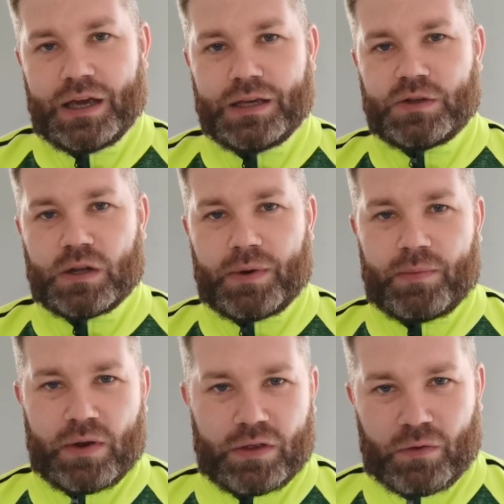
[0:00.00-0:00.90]
he's going to
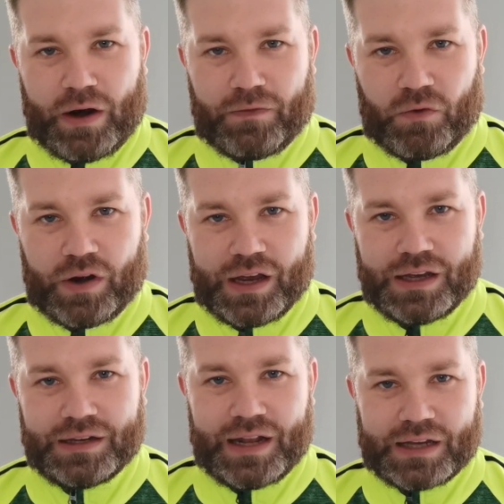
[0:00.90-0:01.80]
be the
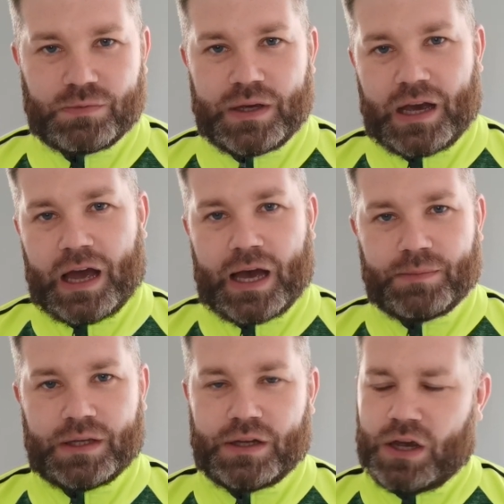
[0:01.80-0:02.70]
referee next week at
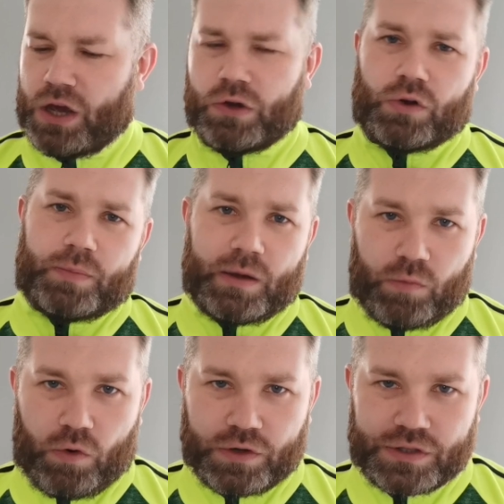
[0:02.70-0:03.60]
Hampden. Could have been
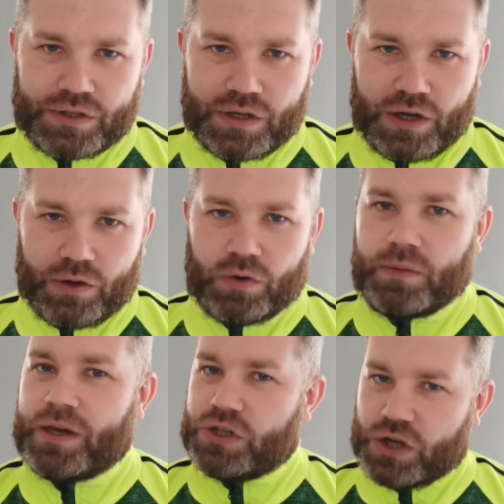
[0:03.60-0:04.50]
worse. Could
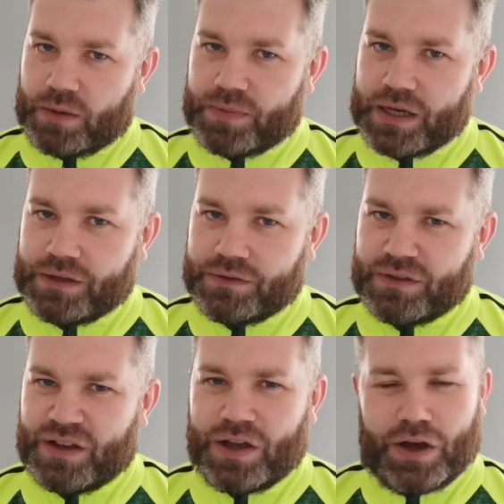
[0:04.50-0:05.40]
have been John
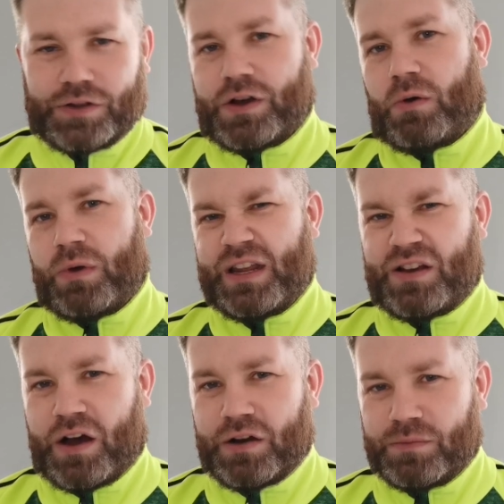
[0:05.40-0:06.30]
Beaton. I thought Willie
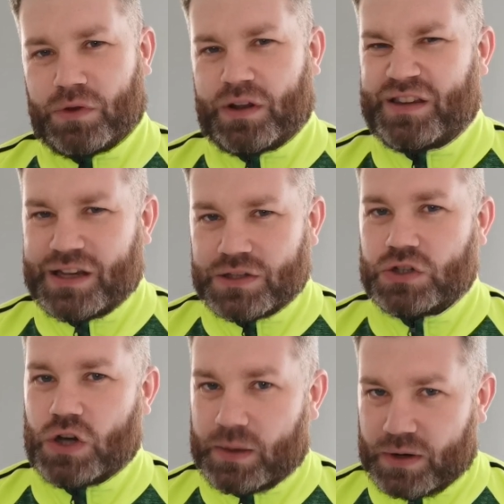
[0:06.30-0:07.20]
Collum done a
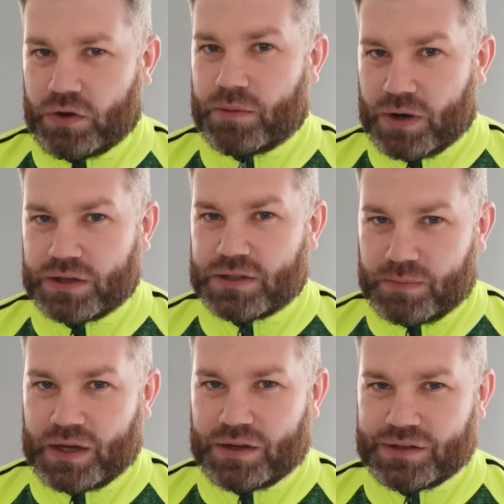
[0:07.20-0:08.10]
decent job at Ibrox, to
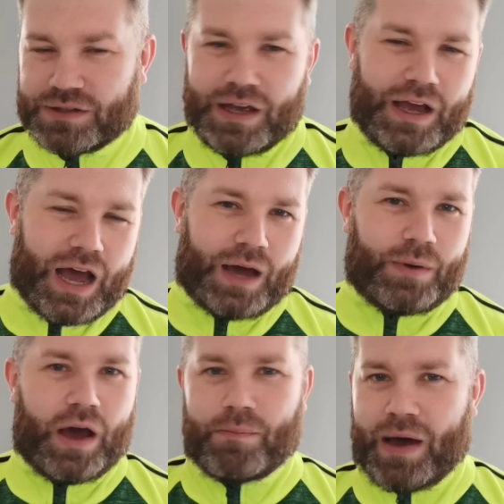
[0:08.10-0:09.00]
be honest.
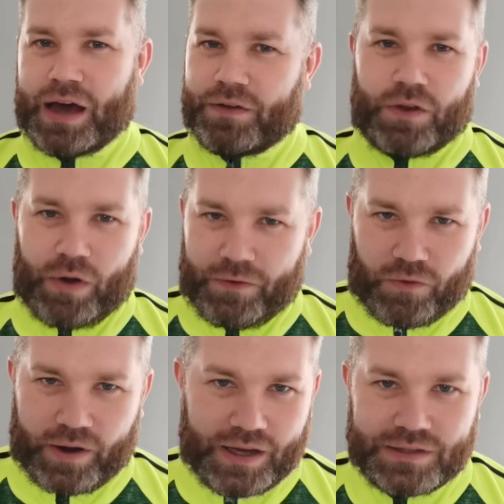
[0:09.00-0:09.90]
I'm not a man of the
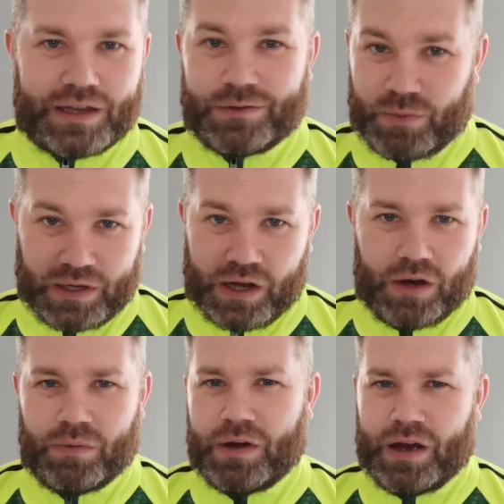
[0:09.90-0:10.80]
referees, as we
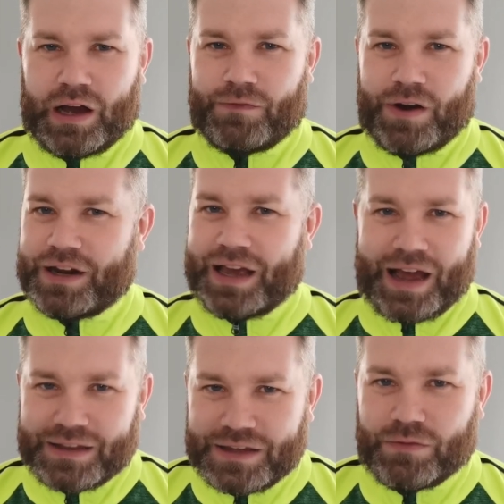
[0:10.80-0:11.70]
know. I'm very
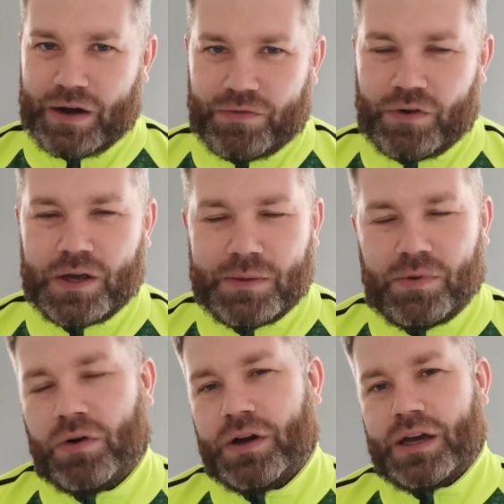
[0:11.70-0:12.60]
anti-referee,
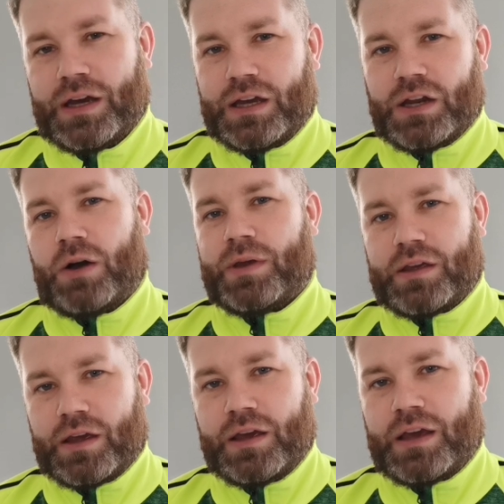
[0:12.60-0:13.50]
but you know,
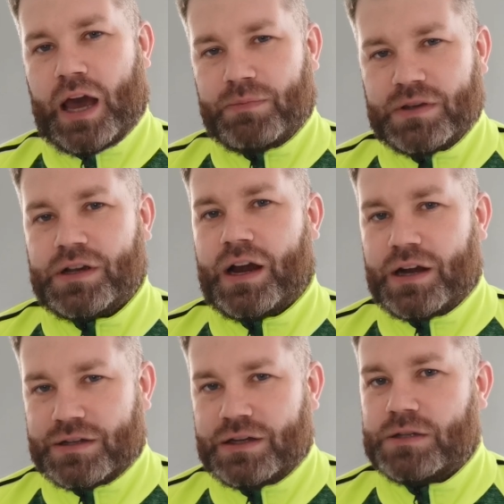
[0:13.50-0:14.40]
he kept his
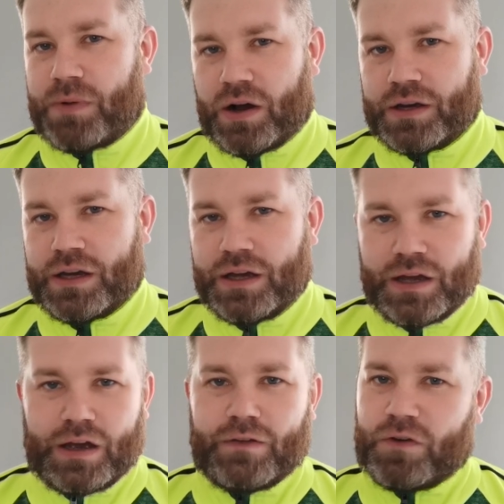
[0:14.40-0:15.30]
cards in his pocket
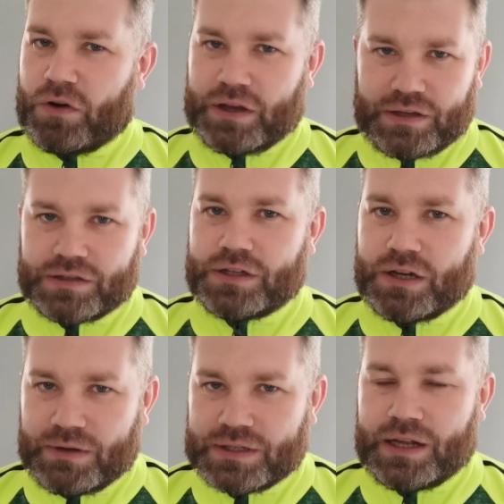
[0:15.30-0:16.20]
for only the
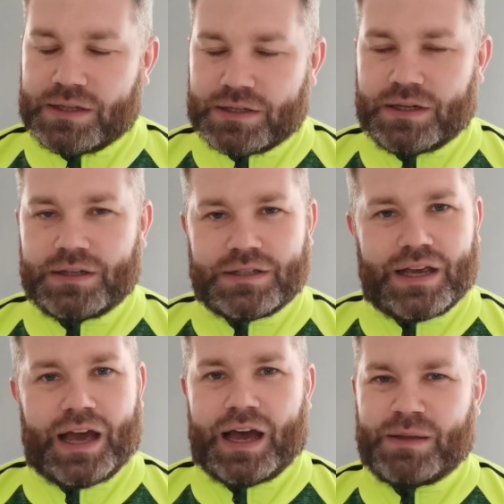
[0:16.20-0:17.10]
series incidents.
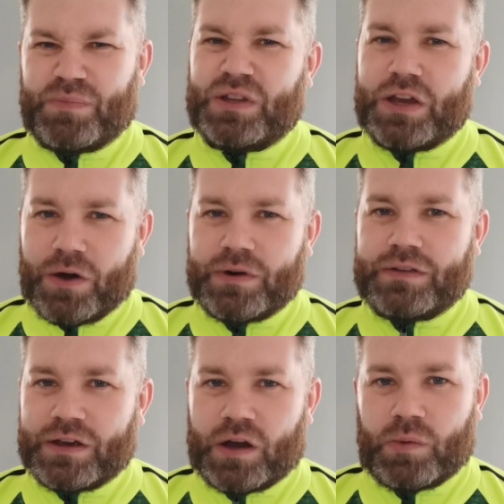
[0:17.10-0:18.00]
But the only
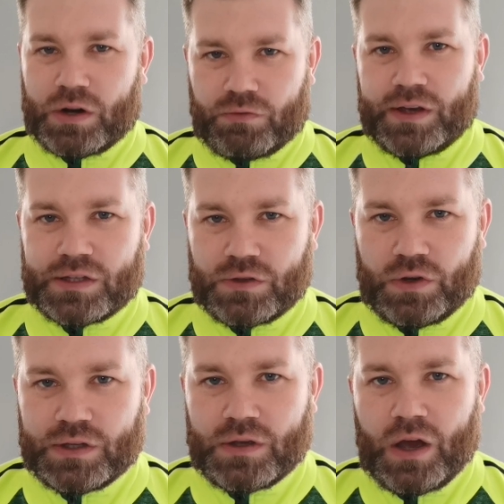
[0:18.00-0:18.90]
thing I want to
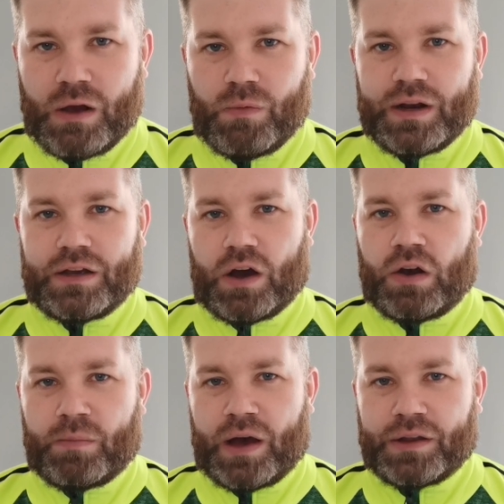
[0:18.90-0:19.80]
criticise Willie
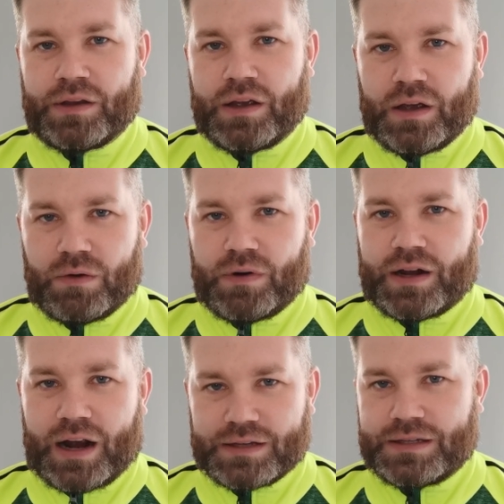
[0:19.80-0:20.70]
Collum on
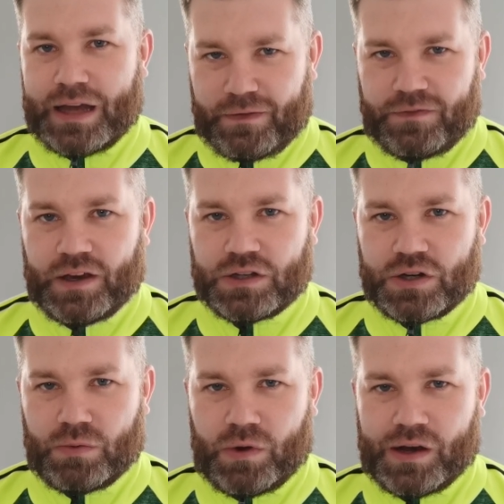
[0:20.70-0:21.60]
regards to that
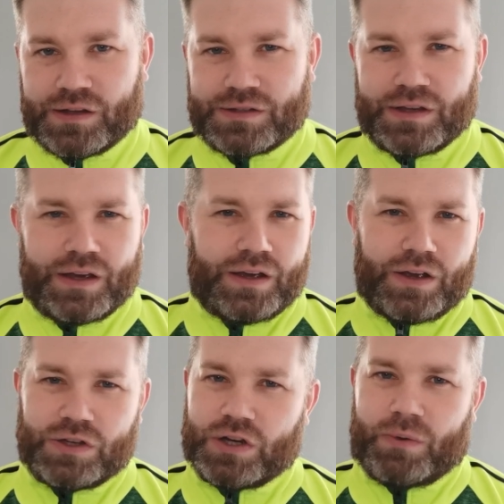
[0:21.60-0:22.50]
fixture was
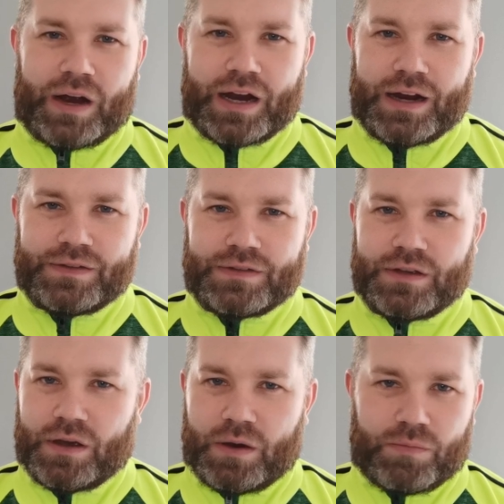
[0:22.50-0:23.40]
Joe
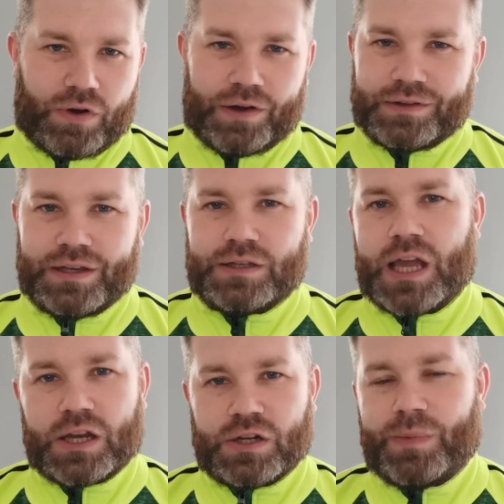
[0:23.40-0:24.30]
Hart brought to his
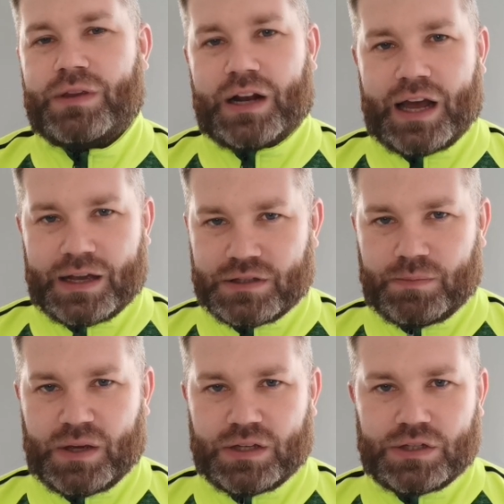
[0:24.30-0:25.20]
attention about the glass on
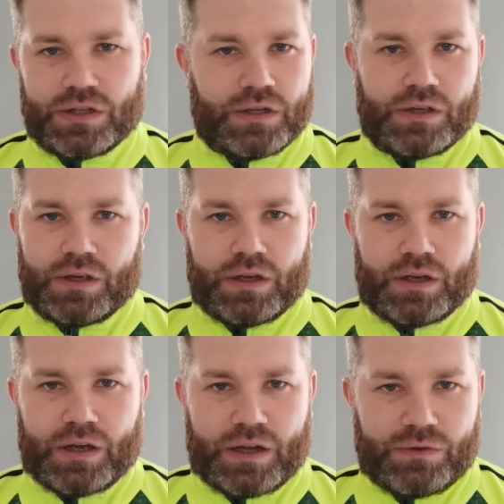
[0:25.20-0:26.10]
the pitch,
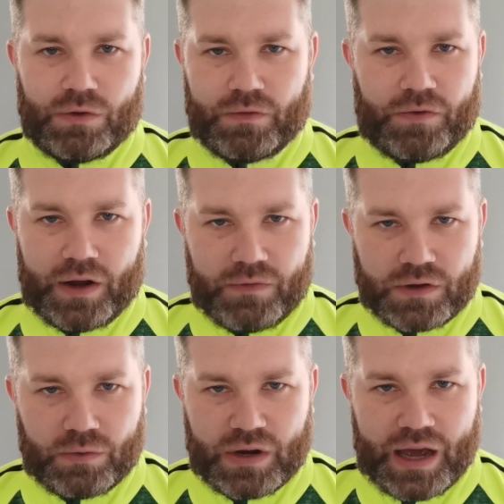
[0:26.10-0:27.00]
and he took forever
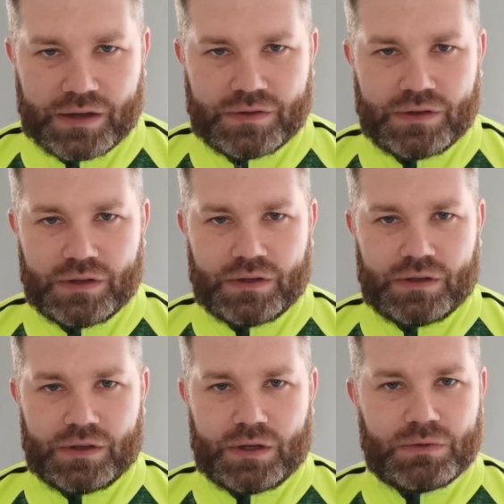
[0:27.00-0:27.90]
to react.
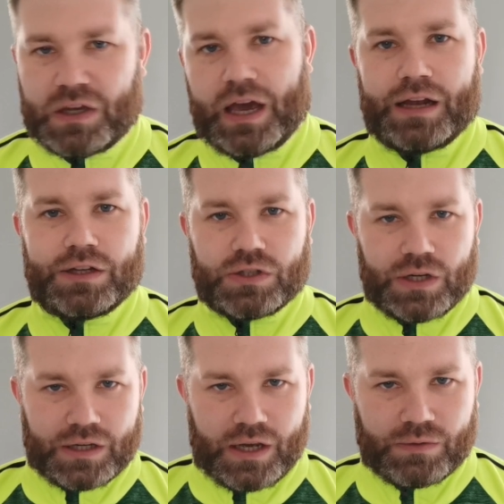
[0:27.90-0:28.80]
He was like a headless
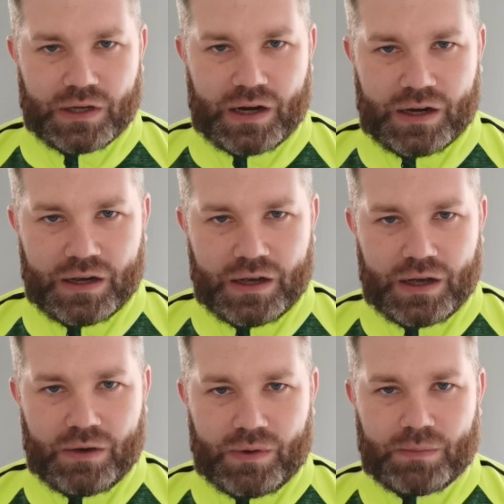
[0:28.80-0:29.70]
chicken out there
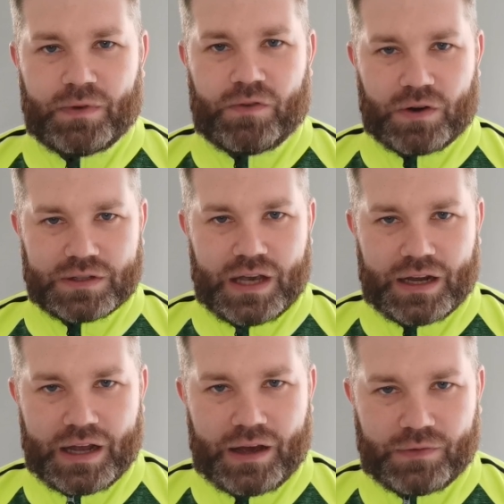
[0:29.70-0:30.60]
before the
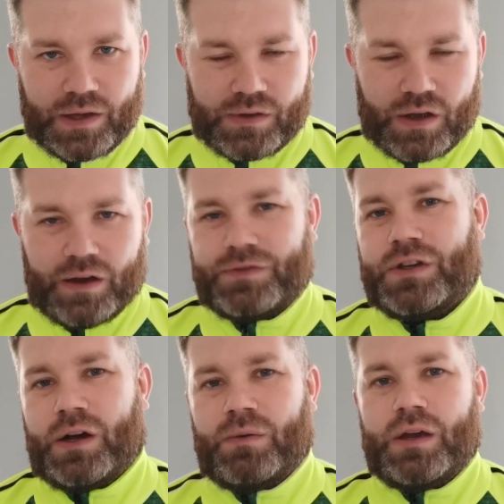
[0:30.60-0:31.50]
second half kicked off.
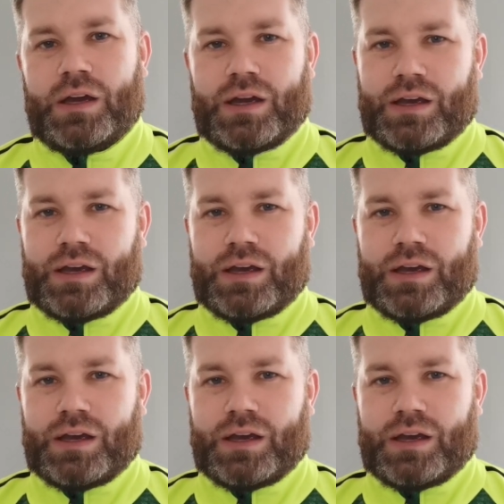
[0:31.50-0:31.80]
So